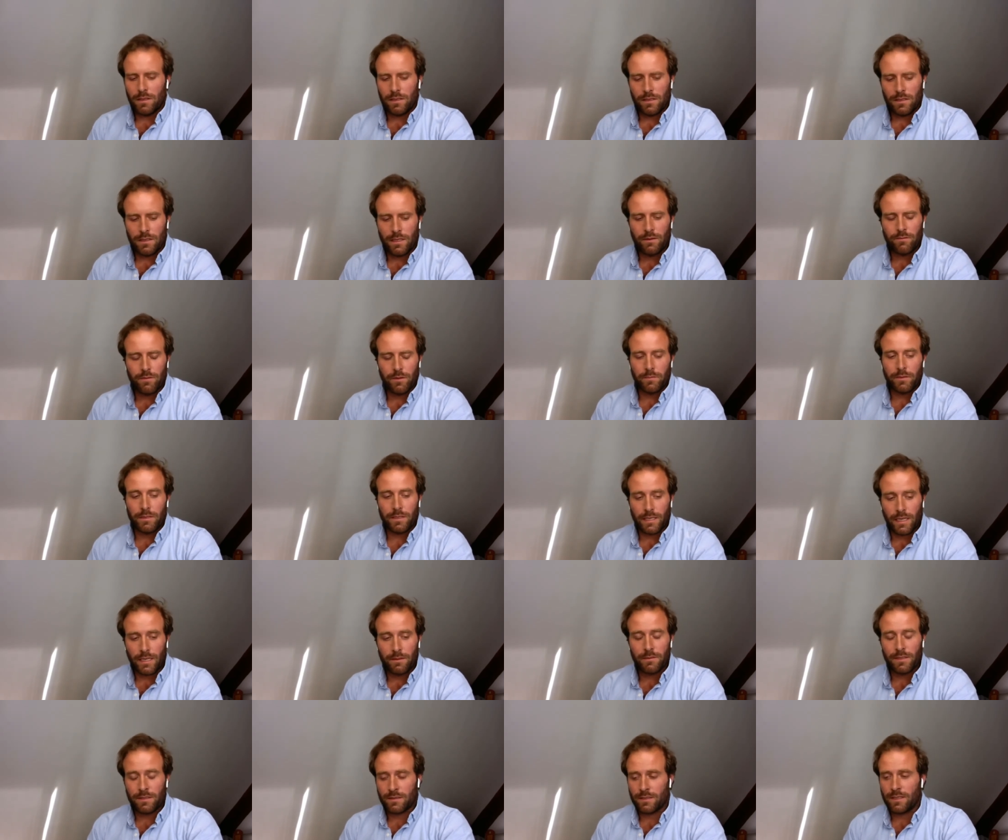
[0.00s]
He never
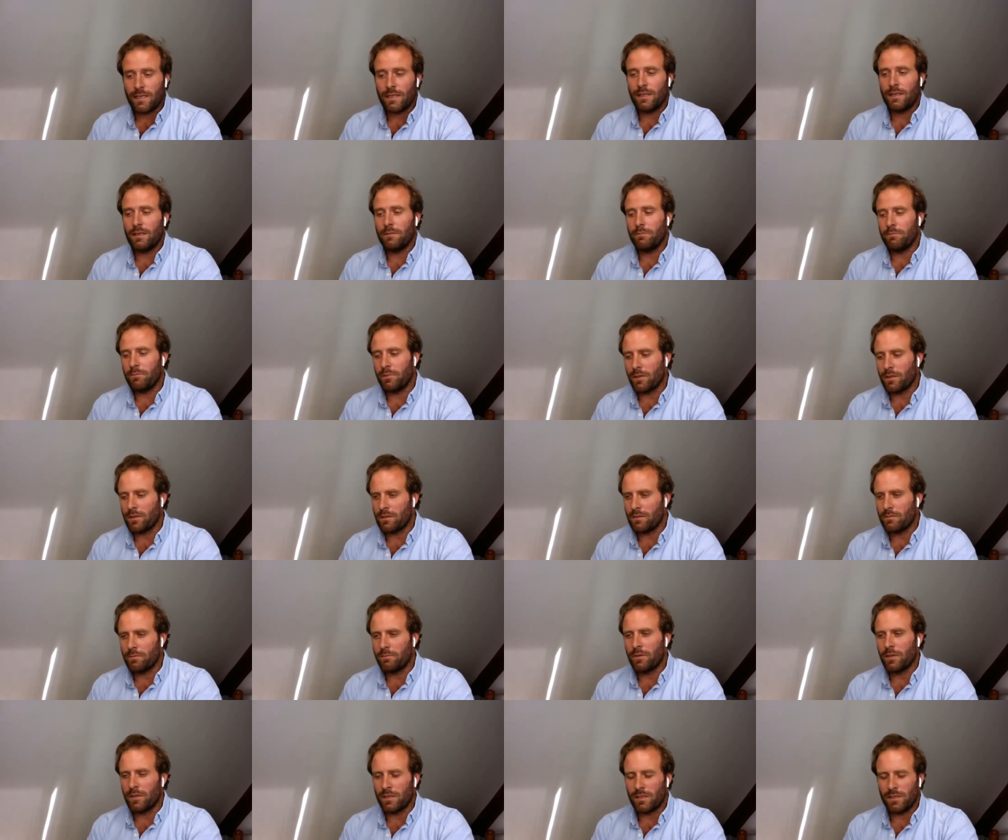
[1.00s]
became a sailor, but
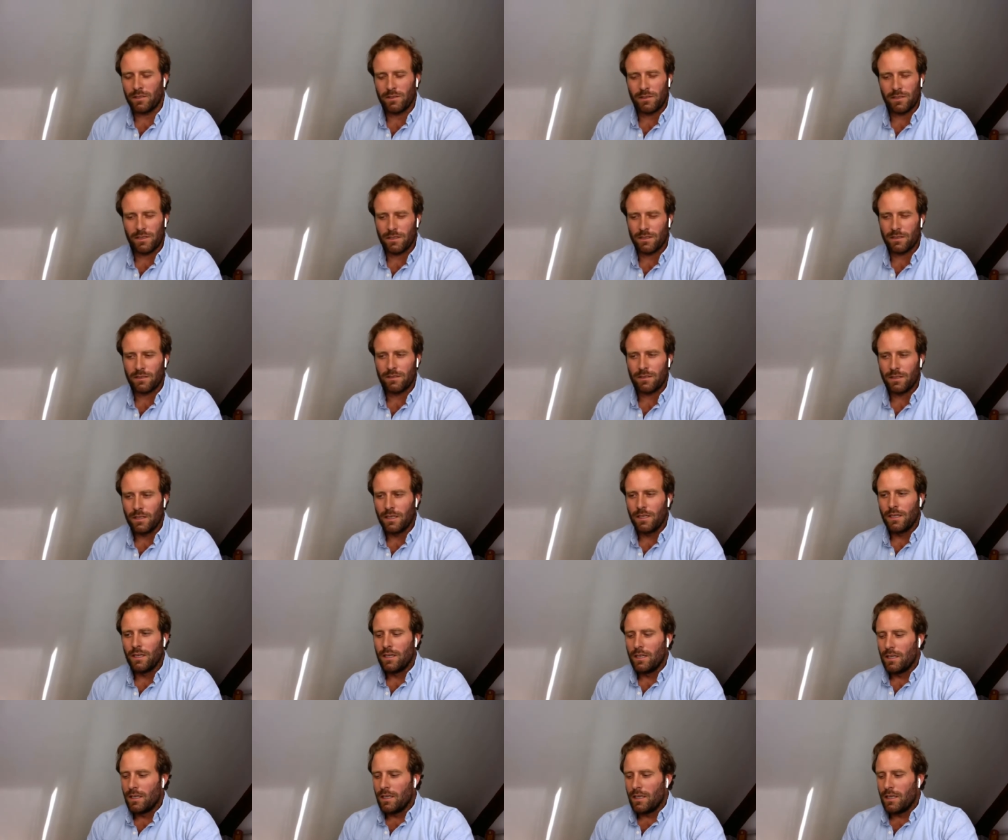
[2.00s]
he